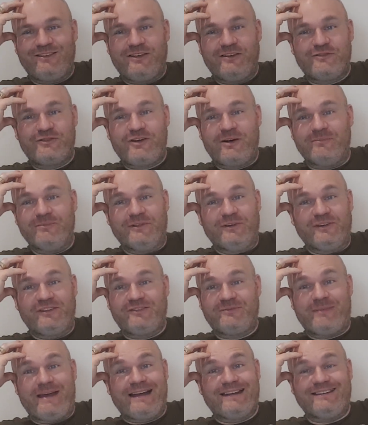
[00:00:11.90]
You've come to
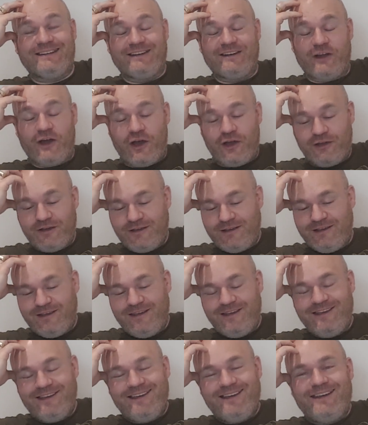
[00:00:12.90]
expect it now.
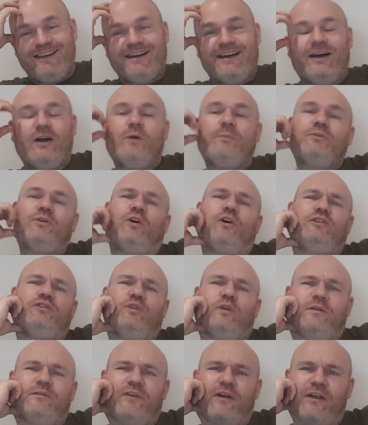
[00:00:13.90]
I hope you're all
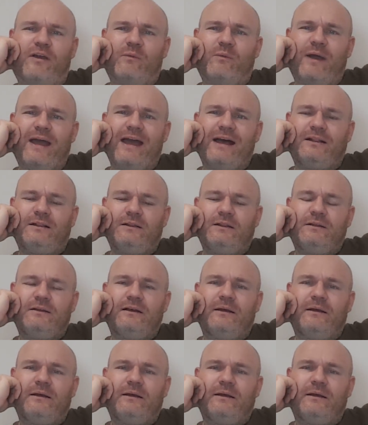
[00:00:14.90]
doing very well.